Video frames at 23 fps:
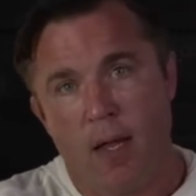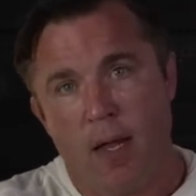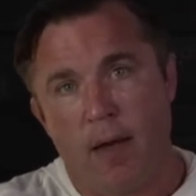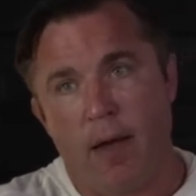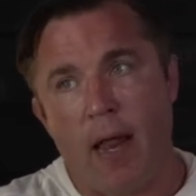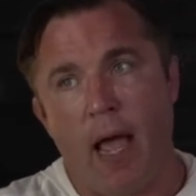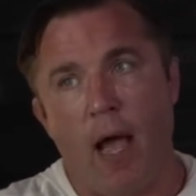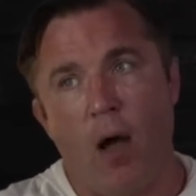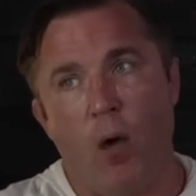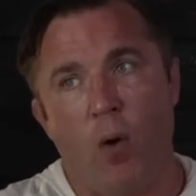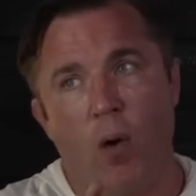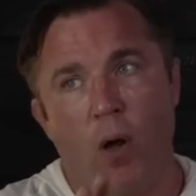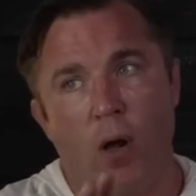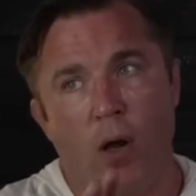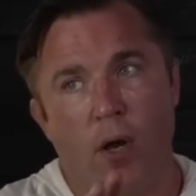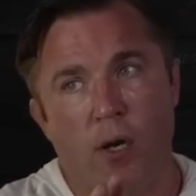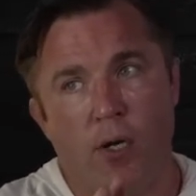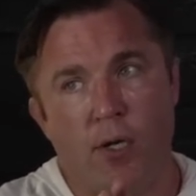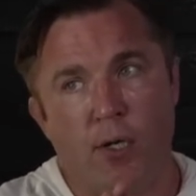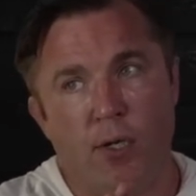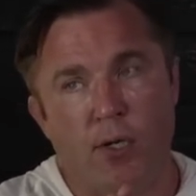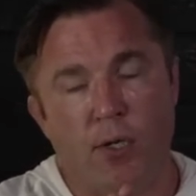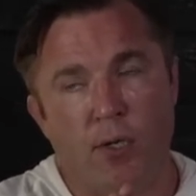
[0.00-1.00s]
Now,
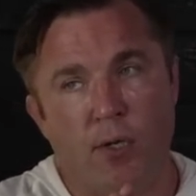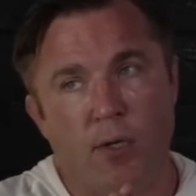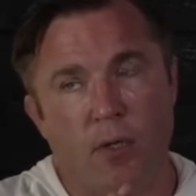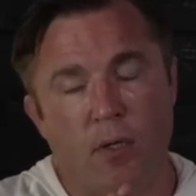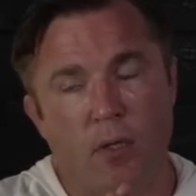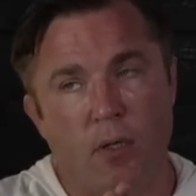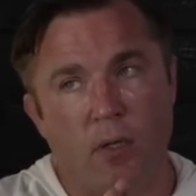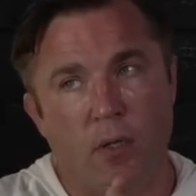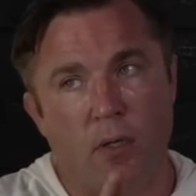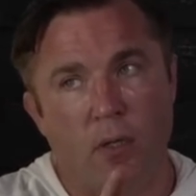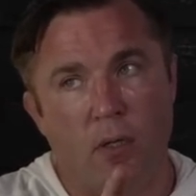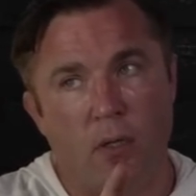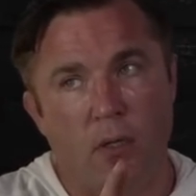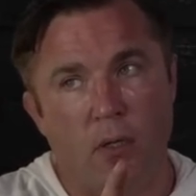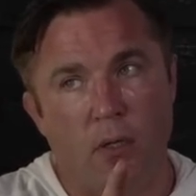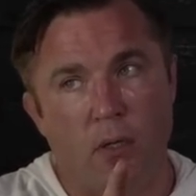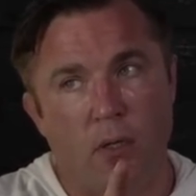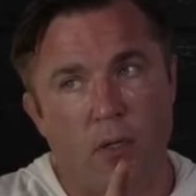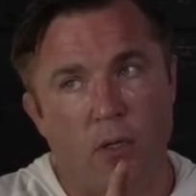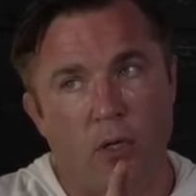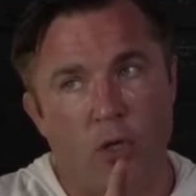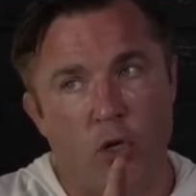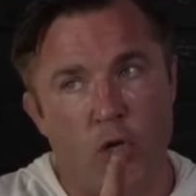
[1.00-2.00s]

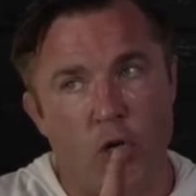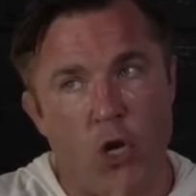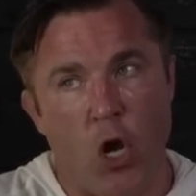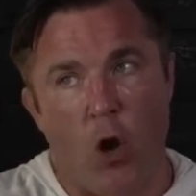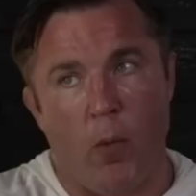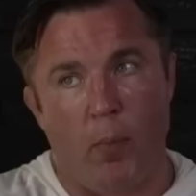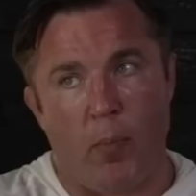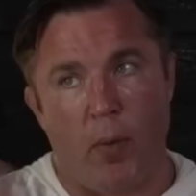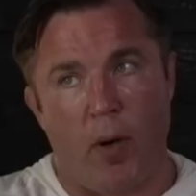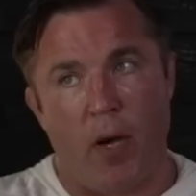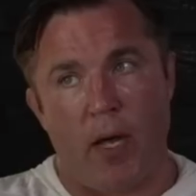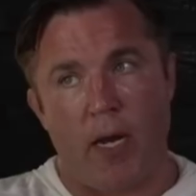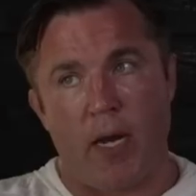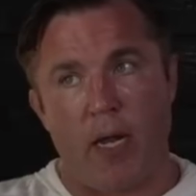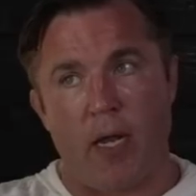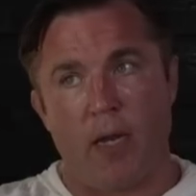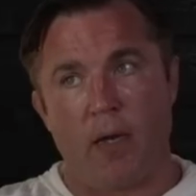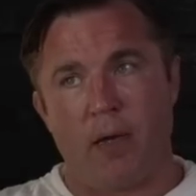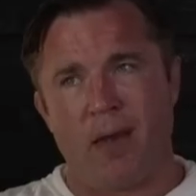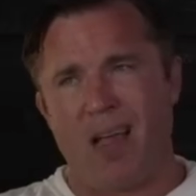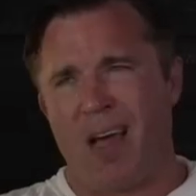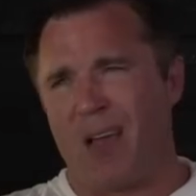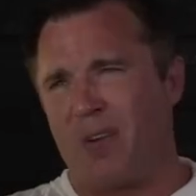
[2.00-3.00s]

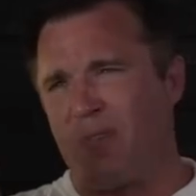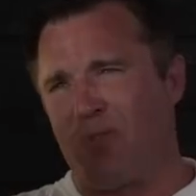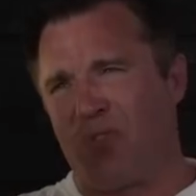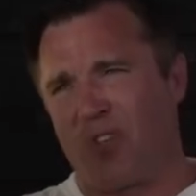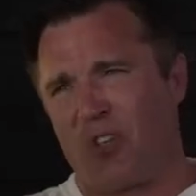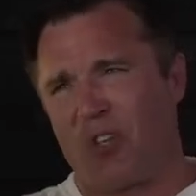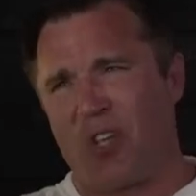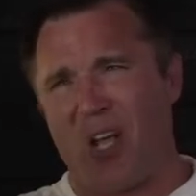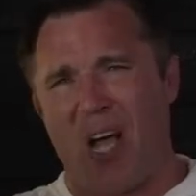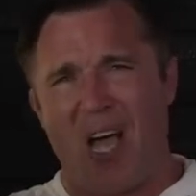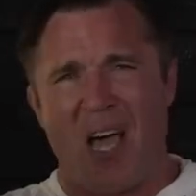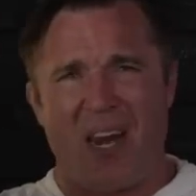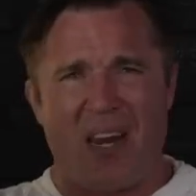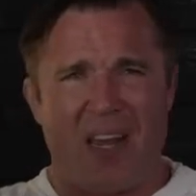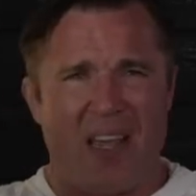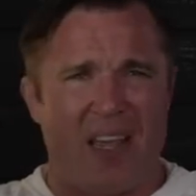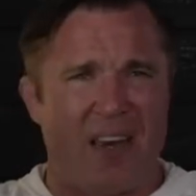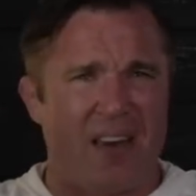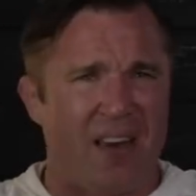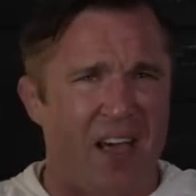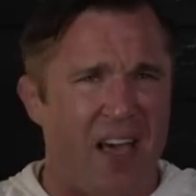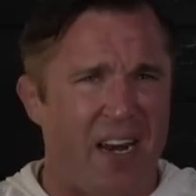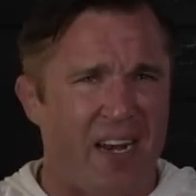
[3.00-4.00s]
nobody, not
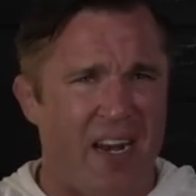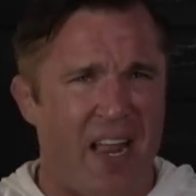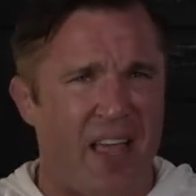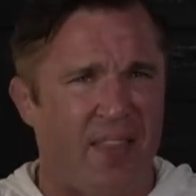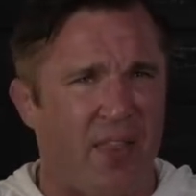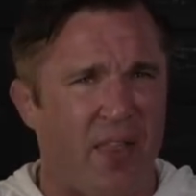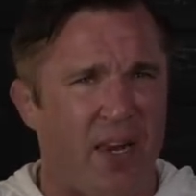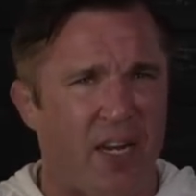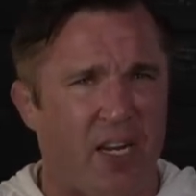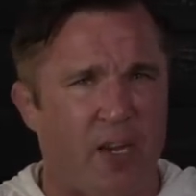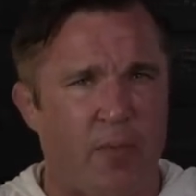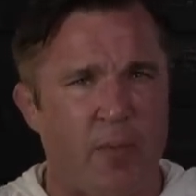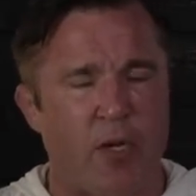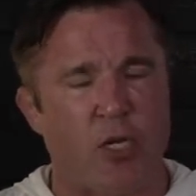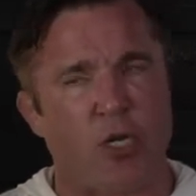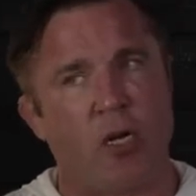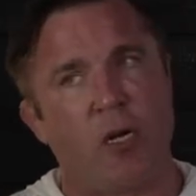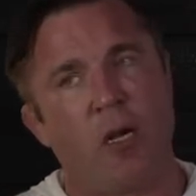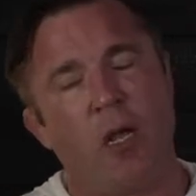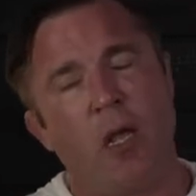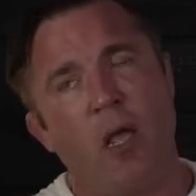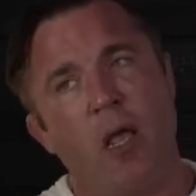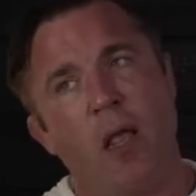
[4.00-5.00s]
USADA and not an athletic
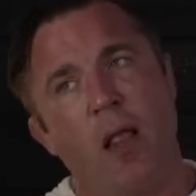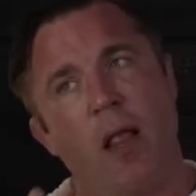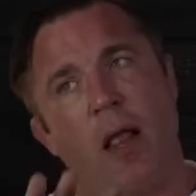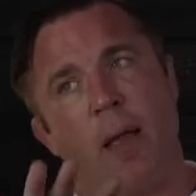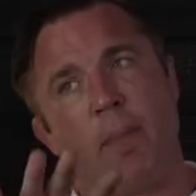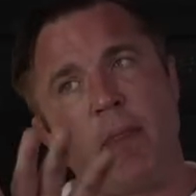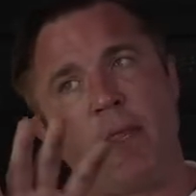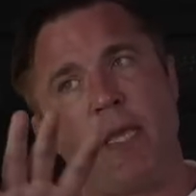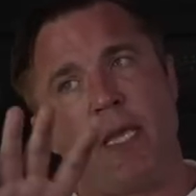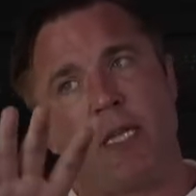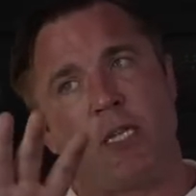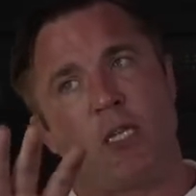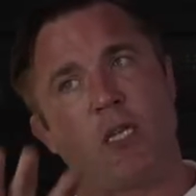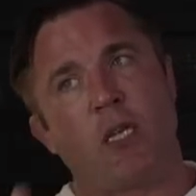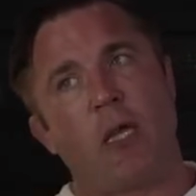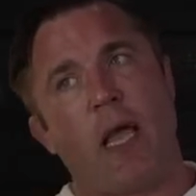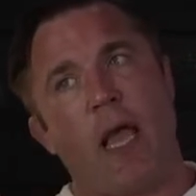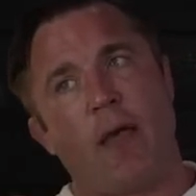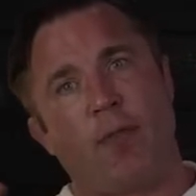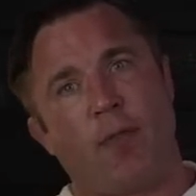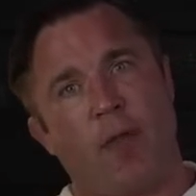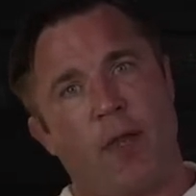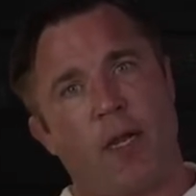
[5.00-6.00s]
commission, I mean, these
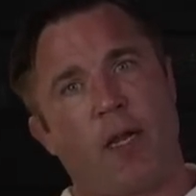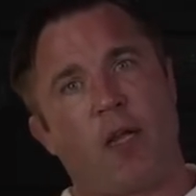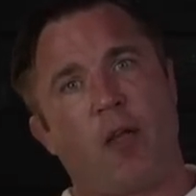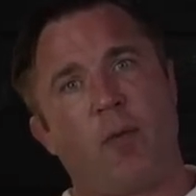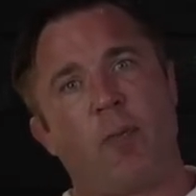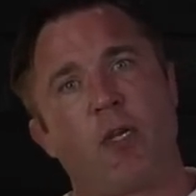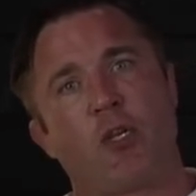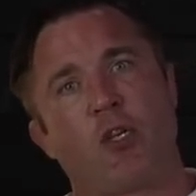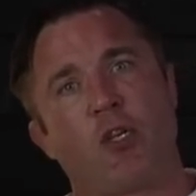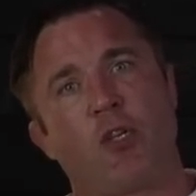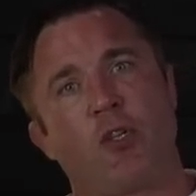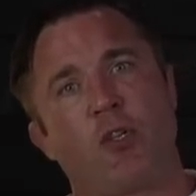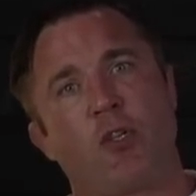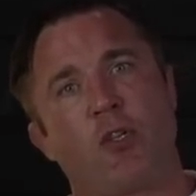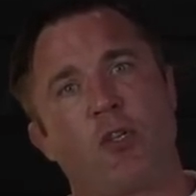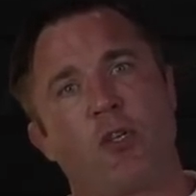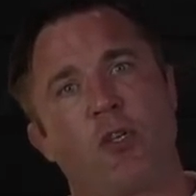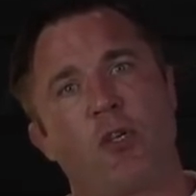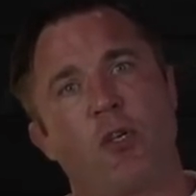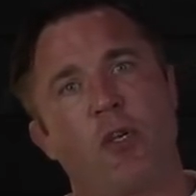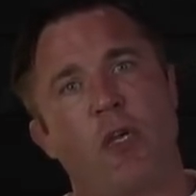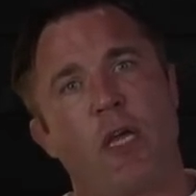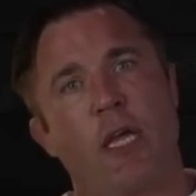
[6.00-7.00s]
athletic
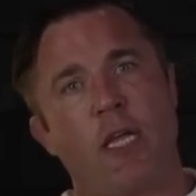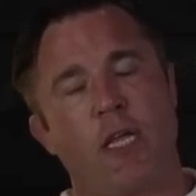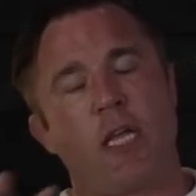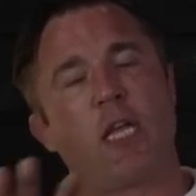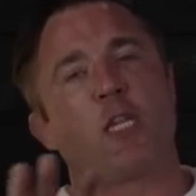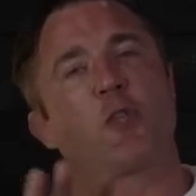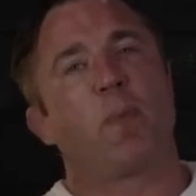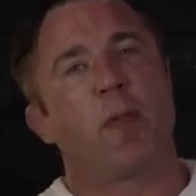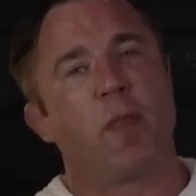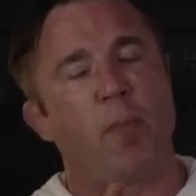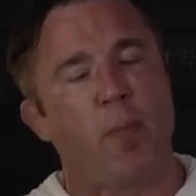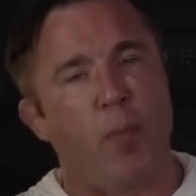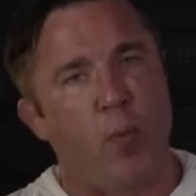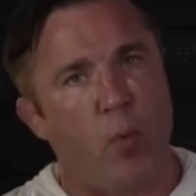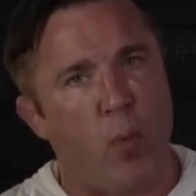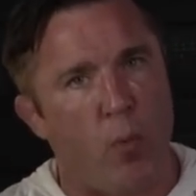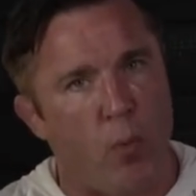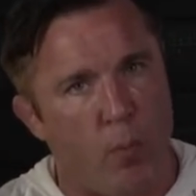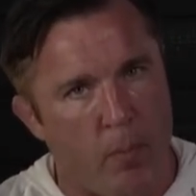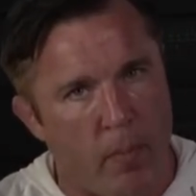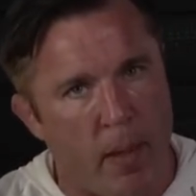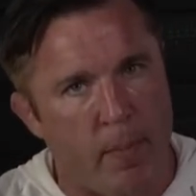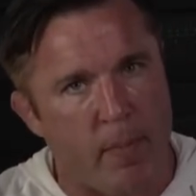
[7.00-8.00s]
commissions, it's been
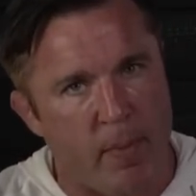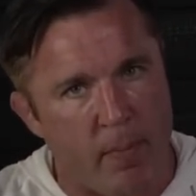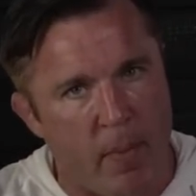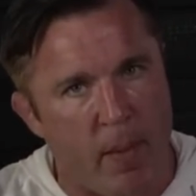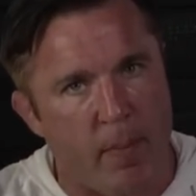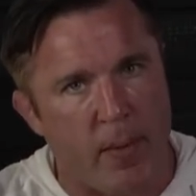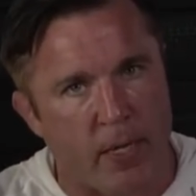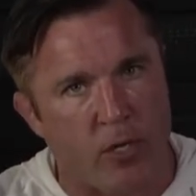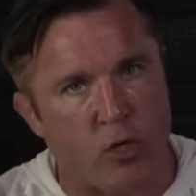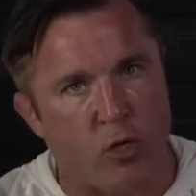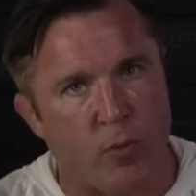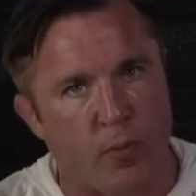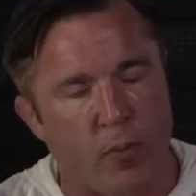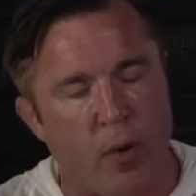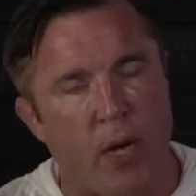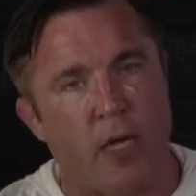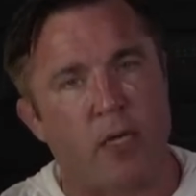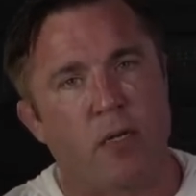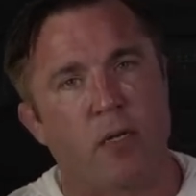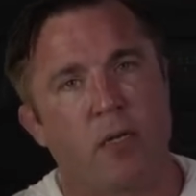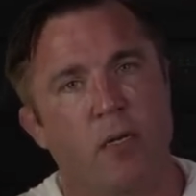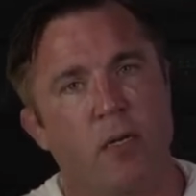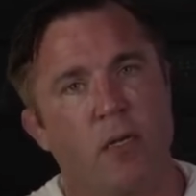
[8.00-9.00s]
maybe my biggest
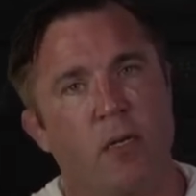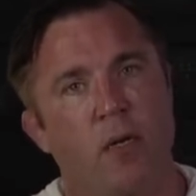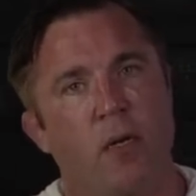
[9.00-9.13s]
surprise.